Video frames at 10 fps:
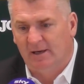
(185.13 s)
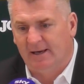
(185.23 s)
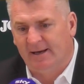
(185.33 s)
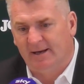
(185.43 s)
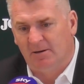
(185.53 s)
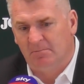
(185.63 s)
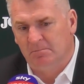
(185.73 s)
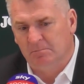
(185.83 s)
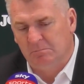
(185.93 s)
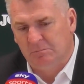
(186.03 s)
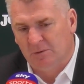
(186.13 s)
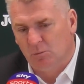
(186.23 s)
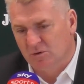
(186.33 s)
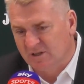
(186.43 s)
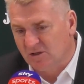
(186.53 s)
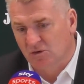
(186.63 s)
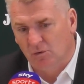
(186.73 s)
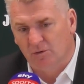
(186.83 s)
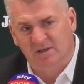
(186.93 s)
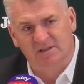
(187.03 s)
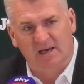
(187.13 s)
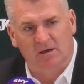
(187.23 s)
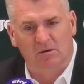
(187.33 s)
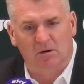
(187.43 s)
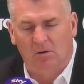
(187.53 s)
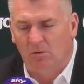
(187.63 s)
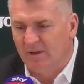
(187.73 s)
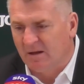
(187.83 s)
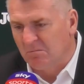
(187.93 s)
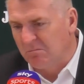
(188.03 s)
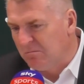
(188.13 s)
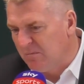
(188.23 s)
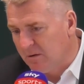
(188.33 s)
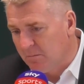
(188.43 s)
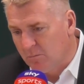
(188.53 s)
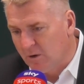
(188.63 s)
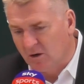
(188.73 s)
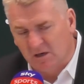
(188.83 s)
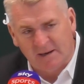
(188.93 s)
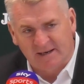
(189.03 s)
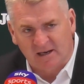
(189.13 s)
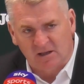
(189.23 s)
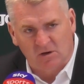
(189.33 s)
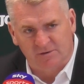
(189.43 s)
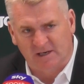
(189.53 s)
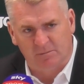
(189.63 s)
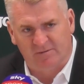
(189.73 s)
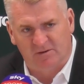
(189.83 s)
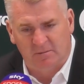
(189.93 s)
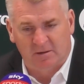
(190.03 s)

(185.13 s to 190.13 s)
But once they scored the second goal, then we hardly made any contact with them.